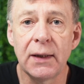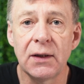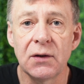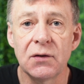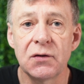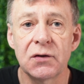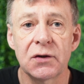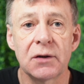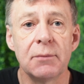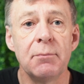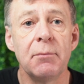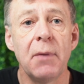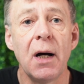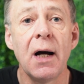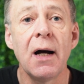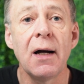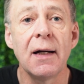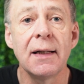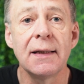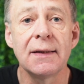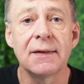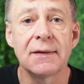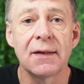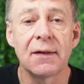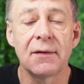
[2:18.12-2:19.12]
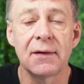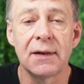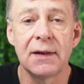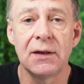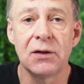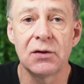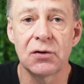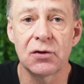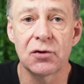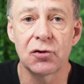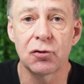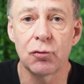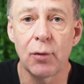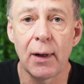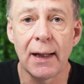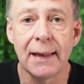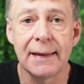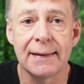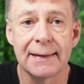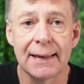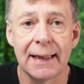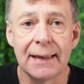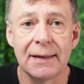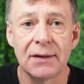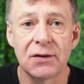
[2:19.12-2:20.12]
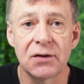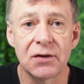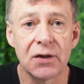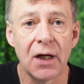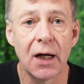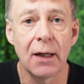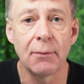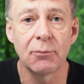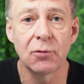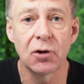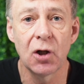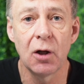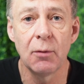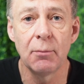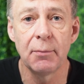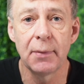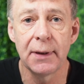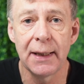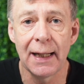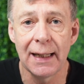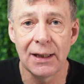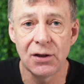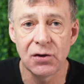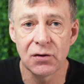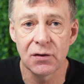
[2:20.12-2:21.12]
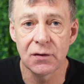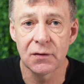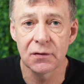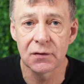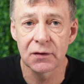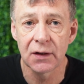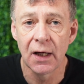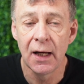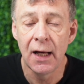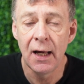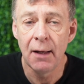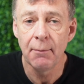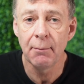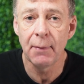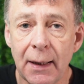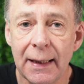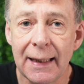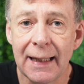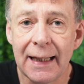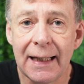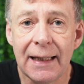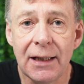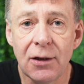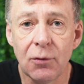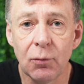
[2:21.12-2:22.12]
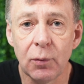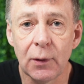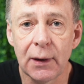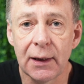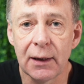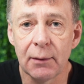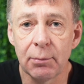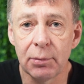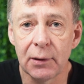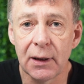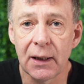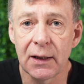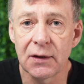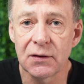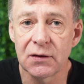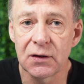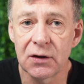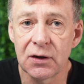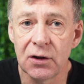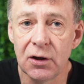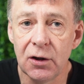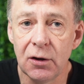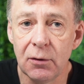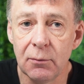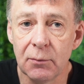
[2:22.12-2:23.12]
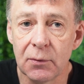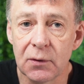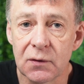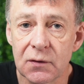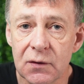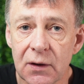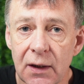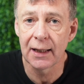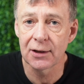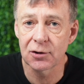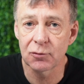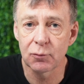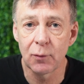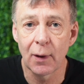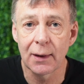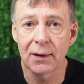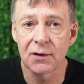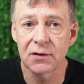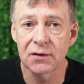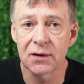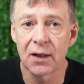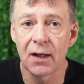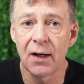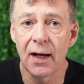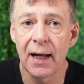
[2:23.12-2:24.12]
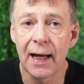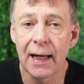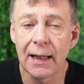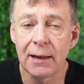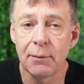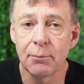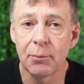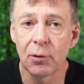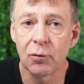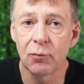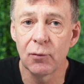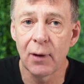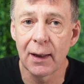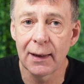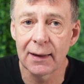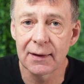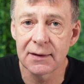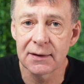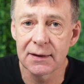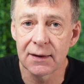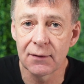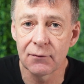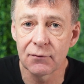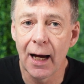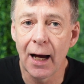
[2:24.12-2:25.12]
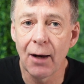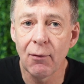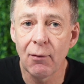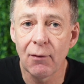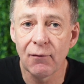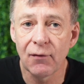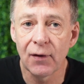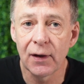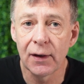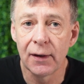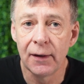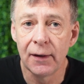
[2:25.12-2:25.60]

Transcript: can surmise that these trait and type combinations may equally apply to humans as well as our ape relative. However,